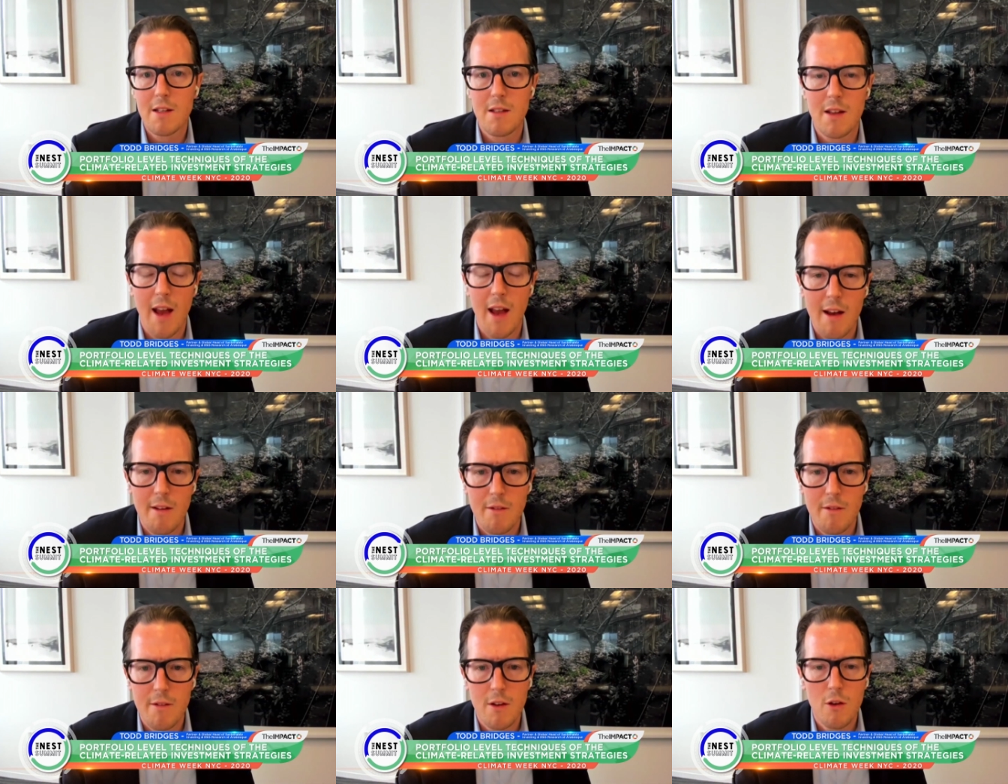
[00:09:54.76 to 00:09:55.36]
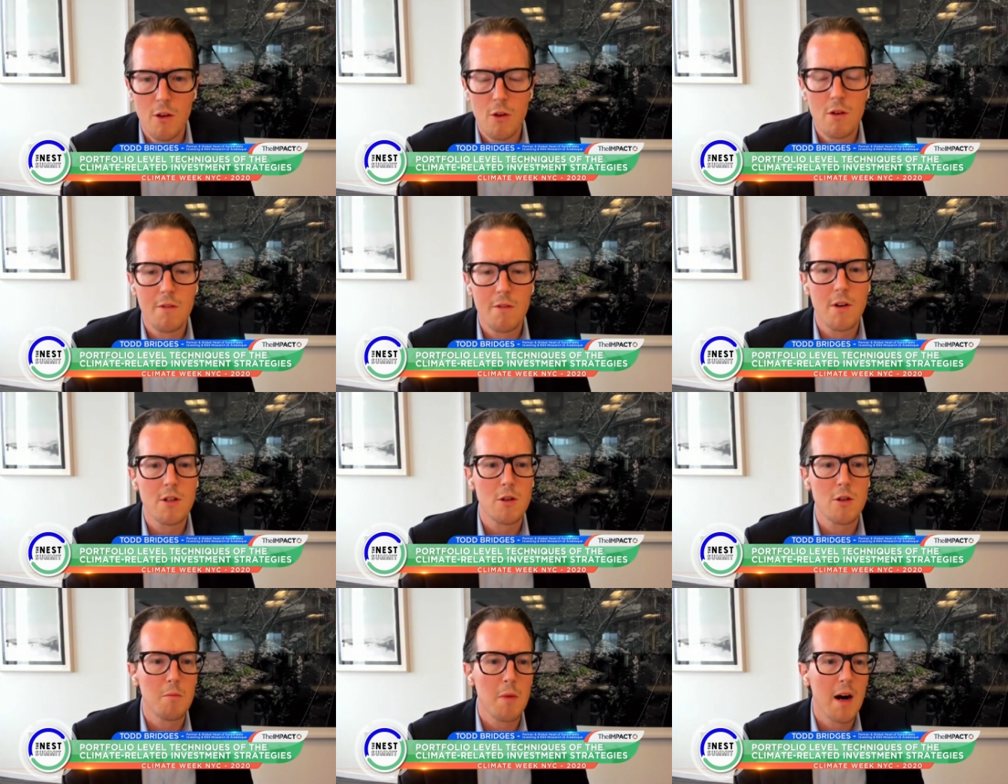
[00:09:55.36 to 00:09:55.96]
have
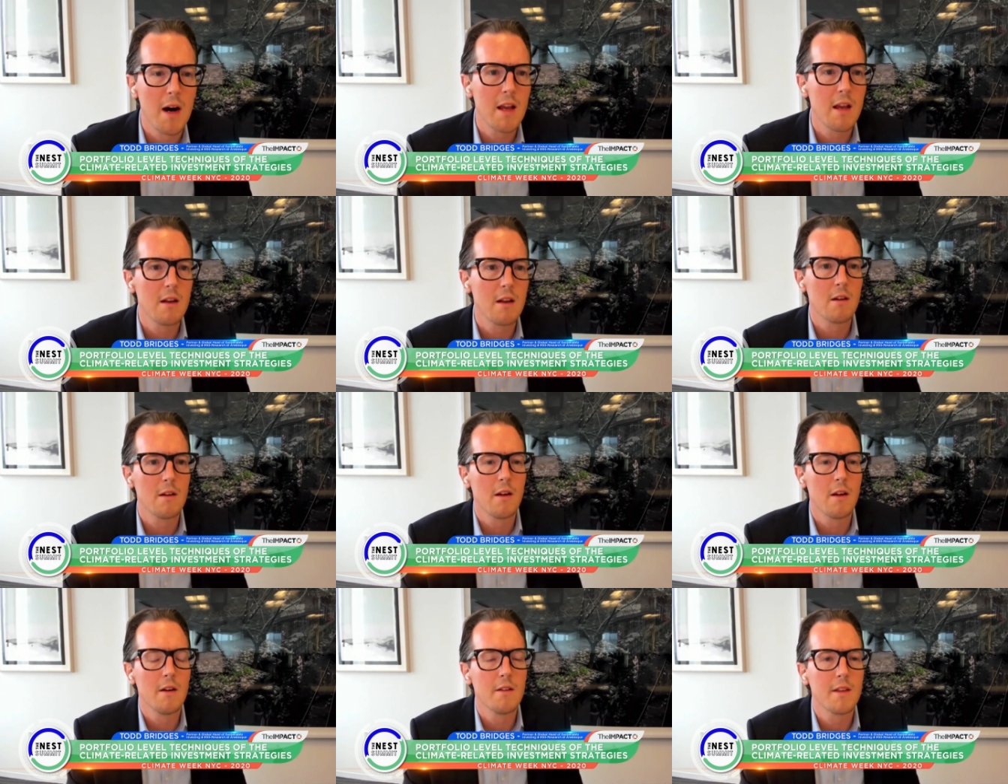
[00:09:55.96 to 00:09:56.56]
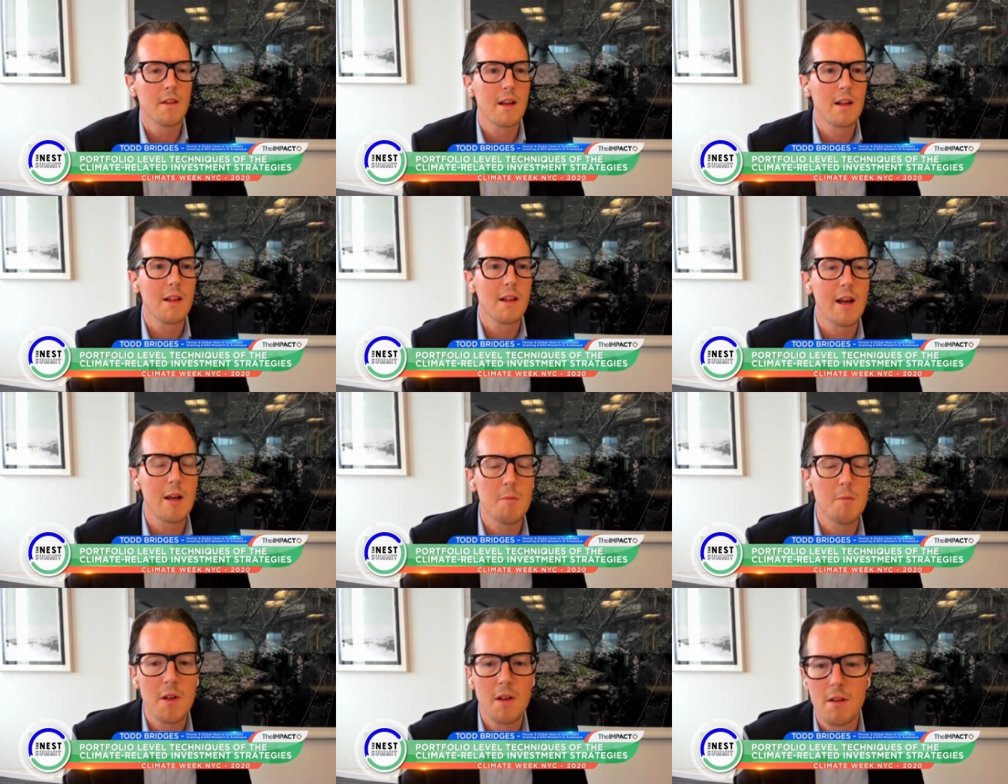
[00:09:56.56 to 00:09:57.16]
universal buy-in on the
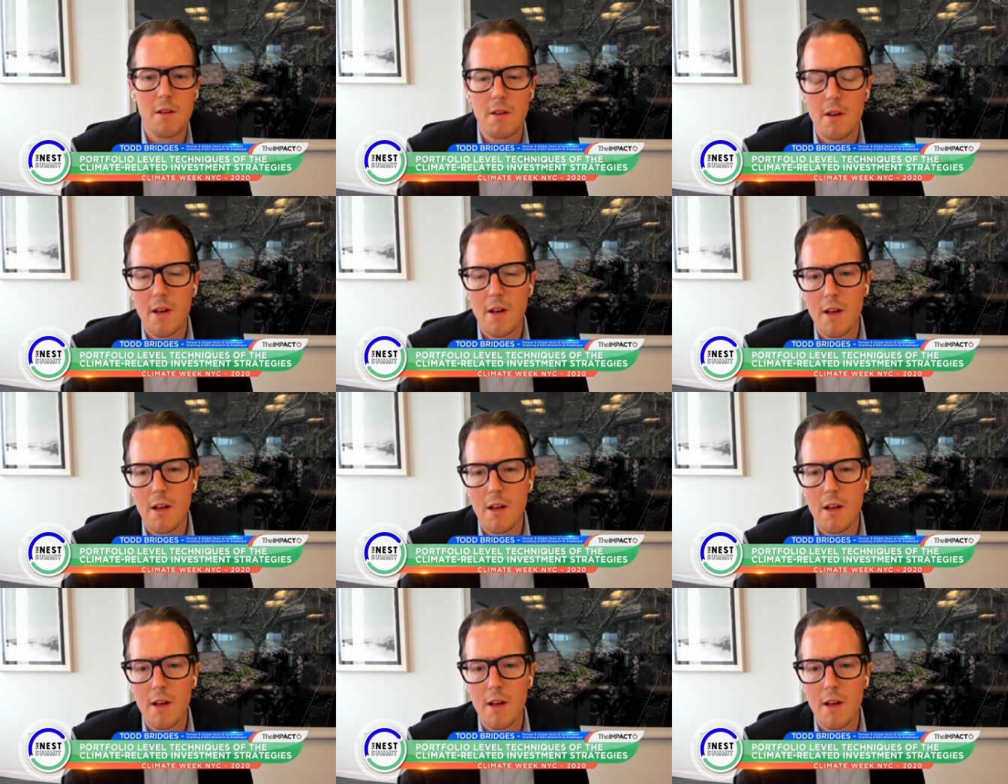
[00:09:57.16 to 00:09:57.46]
climate